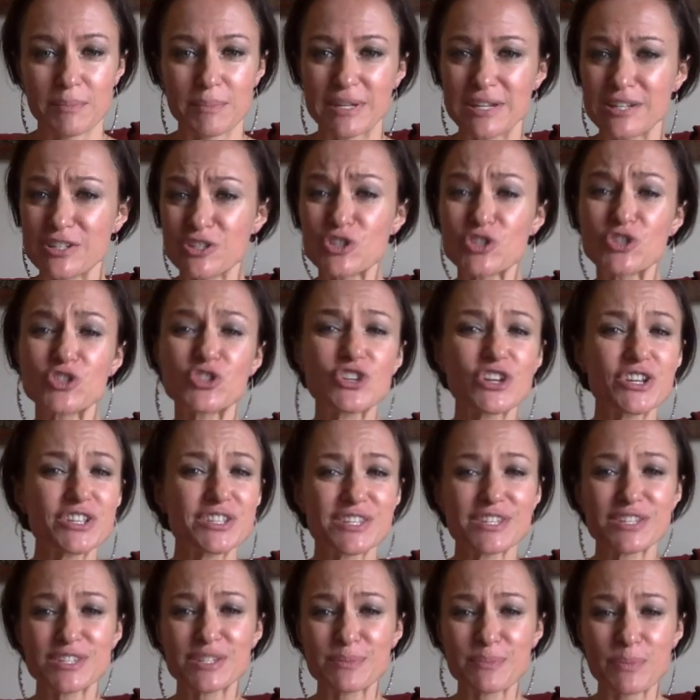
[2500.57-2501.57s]
but it's
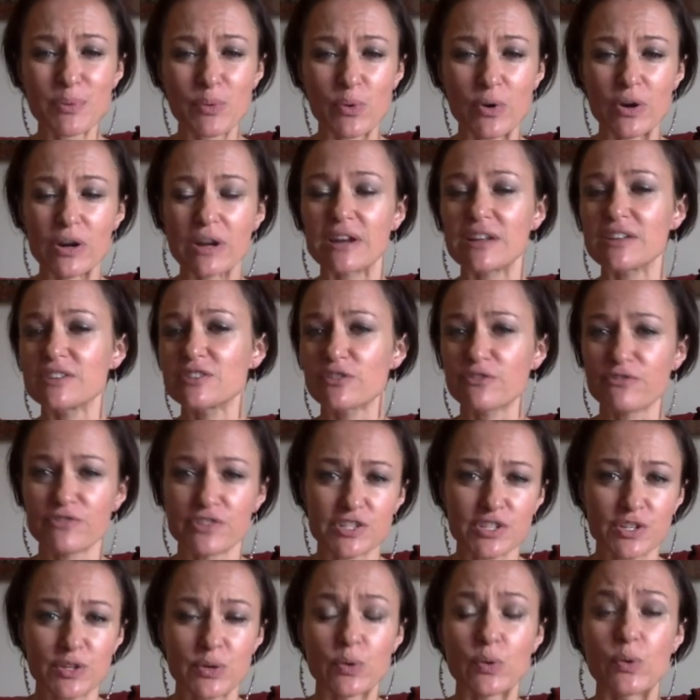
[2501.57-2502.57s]
just as important as your
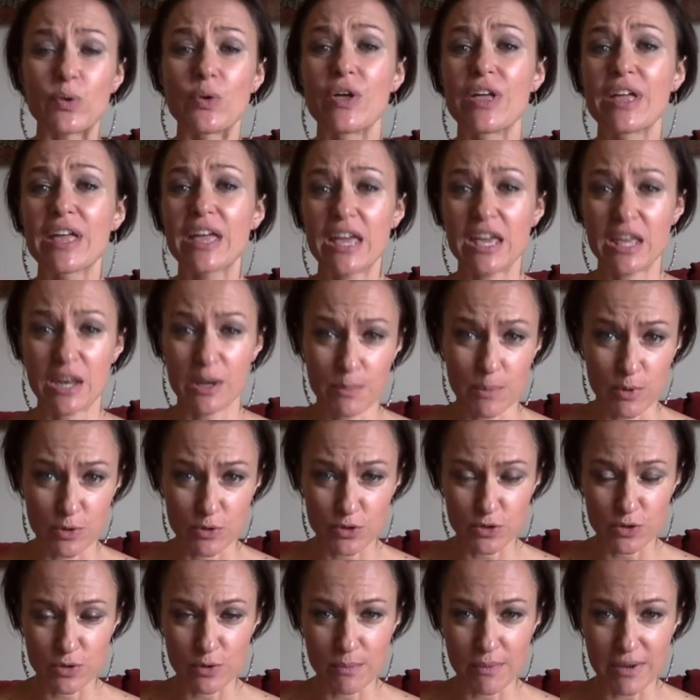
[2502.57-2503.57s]
physical and
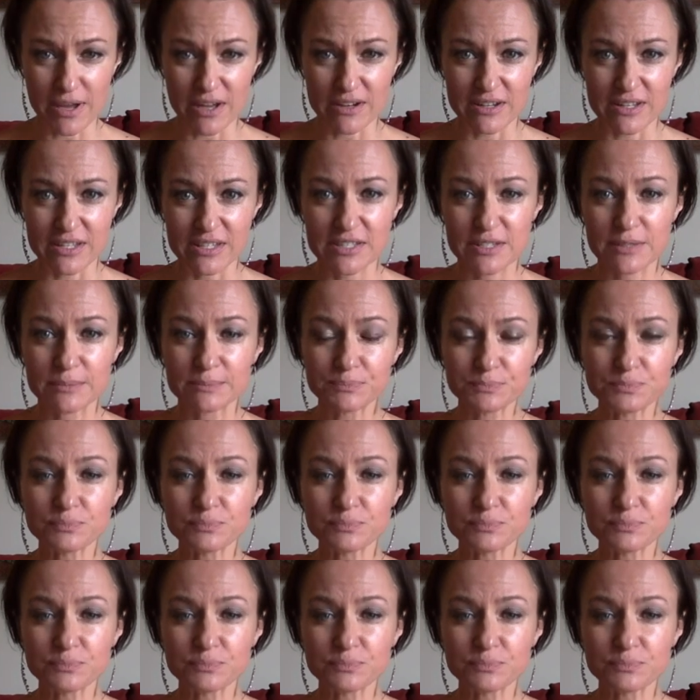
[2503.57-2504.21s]
emotional bodies.